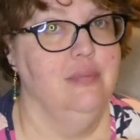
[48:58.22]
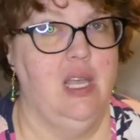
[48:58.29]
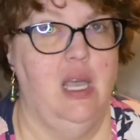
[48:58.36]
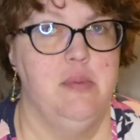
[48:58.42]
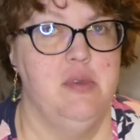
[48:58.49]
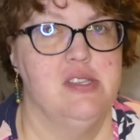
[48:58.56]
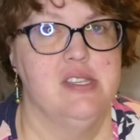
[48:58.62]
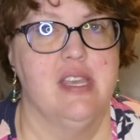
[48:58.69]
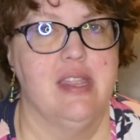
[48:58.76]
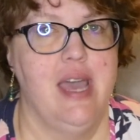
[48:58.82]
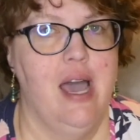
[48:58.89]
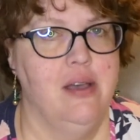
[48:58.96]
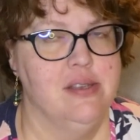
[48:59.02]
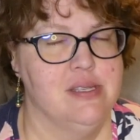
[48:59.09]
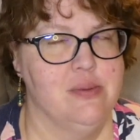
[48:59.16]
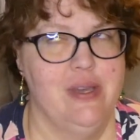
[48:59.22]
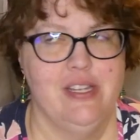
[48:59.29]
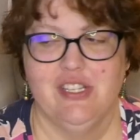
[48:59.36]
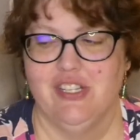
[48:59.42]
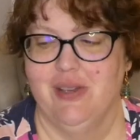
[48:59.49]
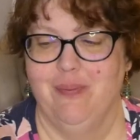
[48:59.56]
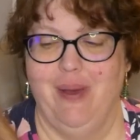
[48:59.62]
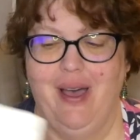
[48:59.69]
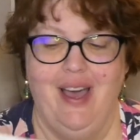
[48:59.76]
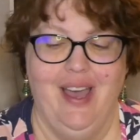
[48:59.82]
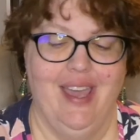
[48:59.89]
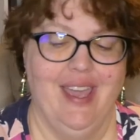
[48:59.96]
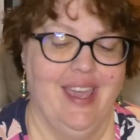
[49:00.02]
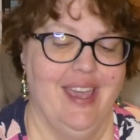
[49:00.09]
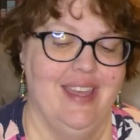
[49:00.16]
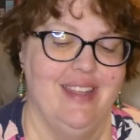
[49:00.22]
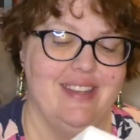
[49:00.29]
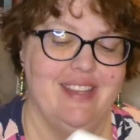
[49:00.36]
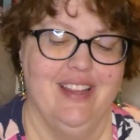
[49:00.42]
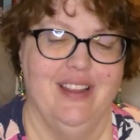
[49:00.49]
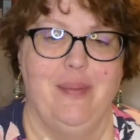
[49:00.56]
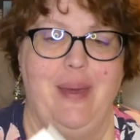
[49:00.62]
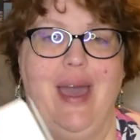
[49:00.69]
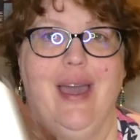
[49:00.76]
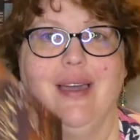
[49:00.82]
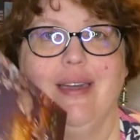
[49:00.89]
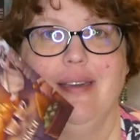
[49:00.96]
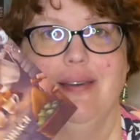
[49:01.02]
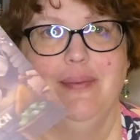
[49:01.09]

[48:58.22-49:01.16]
I'm using the House Witch by Delemhach.